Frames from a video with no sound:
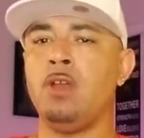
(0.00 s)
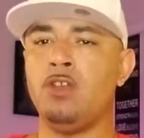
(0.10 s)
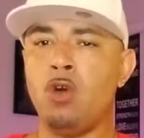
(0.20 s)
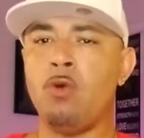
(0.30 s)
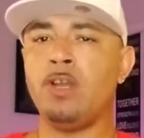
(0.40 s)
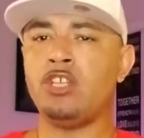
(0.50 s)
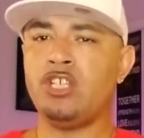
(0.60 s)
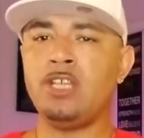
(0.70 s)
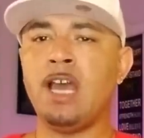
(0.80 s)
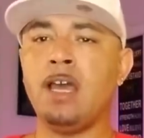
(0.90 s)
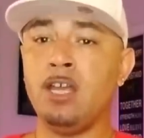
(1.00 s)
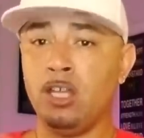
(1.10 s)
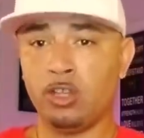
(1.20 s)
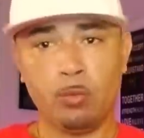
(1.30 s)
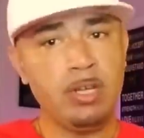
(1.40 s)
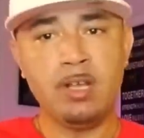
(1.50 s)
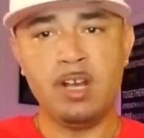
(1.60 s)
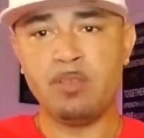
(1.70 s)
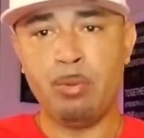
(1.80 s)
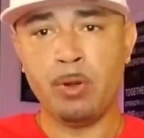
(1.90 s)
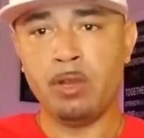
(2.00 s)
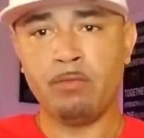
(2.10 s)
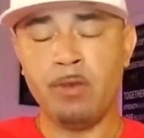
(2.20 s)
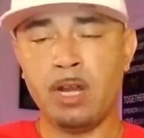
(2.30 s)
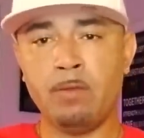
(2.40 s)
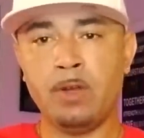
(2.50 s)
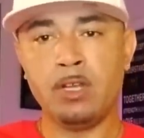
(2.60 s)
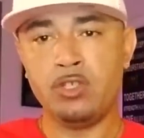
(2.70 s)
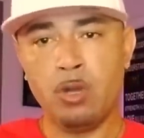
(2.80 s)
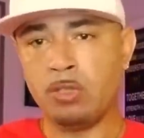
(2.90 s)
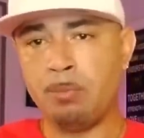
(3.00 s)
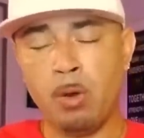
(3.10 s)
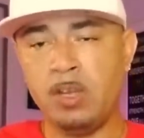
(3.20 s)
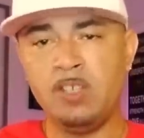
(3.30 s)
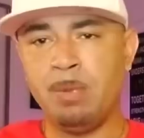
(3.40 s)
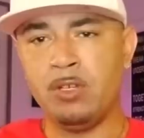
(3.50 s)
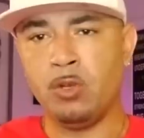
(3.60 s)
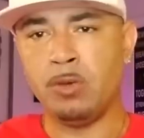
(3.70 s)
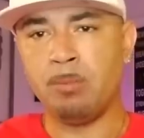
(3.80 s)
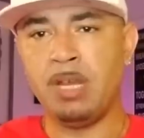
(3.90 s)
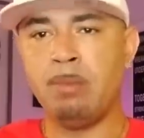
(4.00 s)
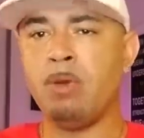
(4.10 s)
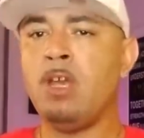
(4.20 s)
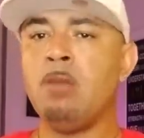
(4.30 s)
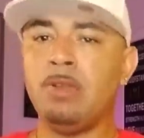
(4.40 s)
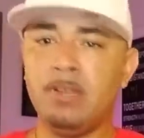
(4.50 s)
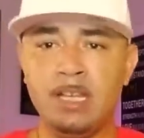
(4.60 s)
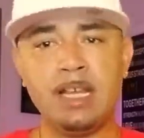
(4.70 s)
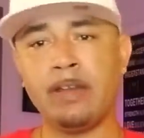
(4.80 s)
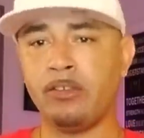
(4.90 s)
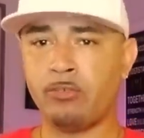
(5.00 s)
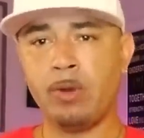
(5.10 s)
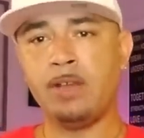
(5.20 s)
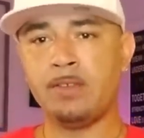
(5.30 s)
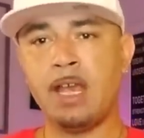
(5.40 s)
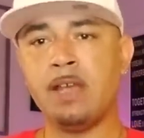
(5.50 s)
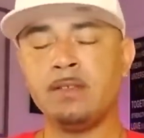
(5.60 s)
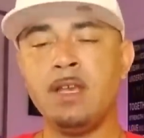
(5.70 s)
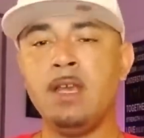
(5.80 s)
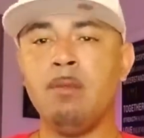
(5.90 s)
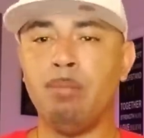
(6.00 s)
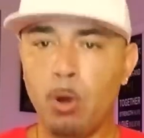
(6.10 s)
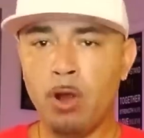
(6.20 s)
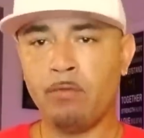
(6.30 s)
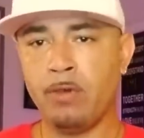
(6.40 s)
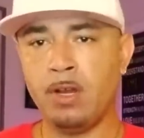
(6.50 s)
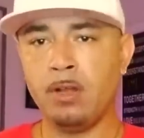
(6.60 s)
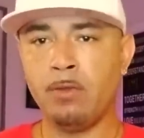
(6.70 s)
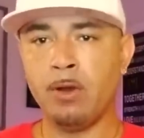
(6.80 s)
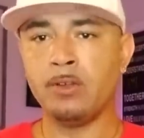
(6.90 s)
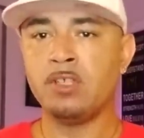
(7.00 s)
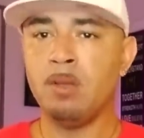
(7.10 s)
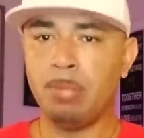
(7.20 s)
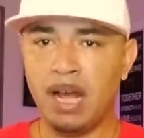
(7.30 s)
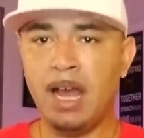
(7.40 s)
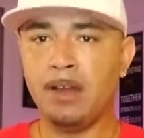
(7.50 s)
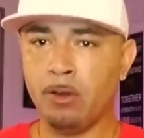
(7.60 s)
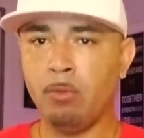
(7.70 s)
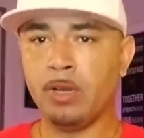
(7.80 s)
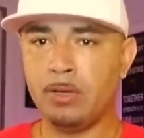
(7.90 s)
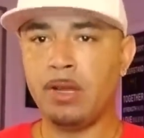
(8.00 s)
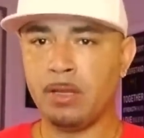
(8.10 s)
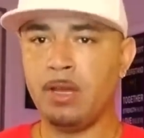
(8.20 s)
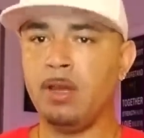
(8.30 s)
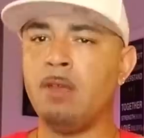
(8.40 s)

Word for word: knowing that she got three guns pointed in front of her, because you know what the police been doing to people, but then got this crazy ass boyfriend of hers behind her with another gun.